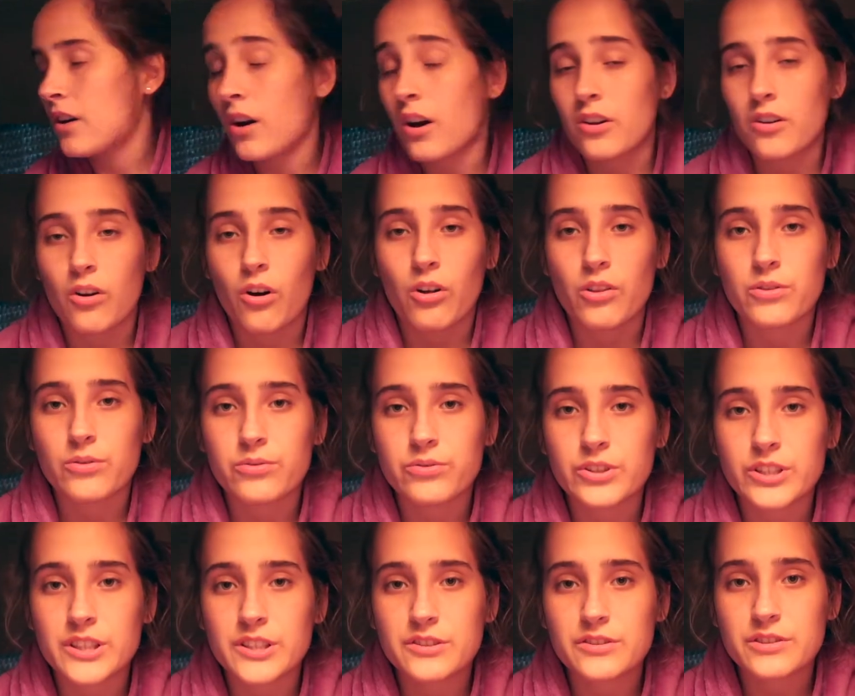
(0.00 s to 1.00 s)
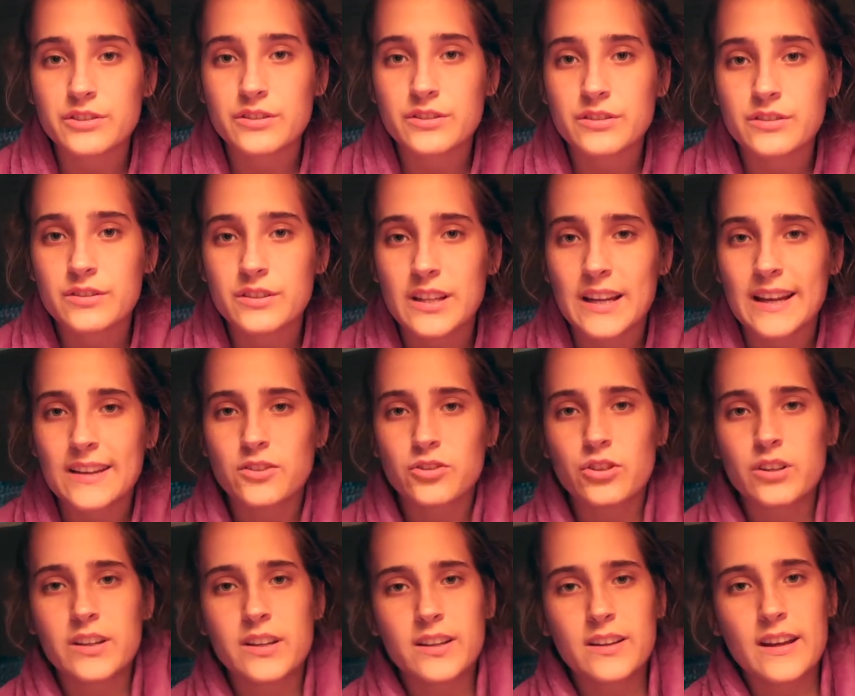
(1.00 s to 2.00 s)
on all the footage that I
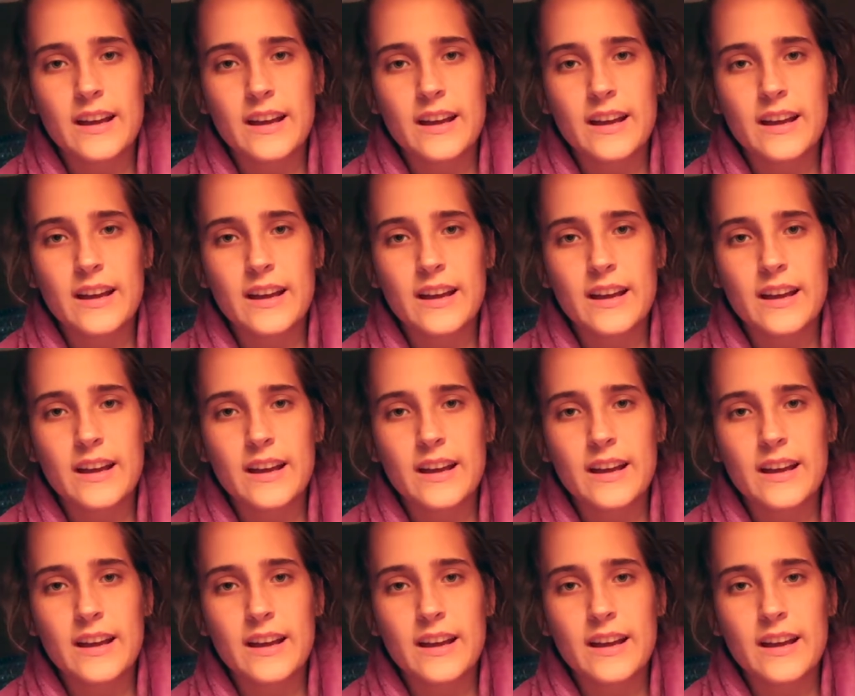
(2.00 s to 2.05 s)
took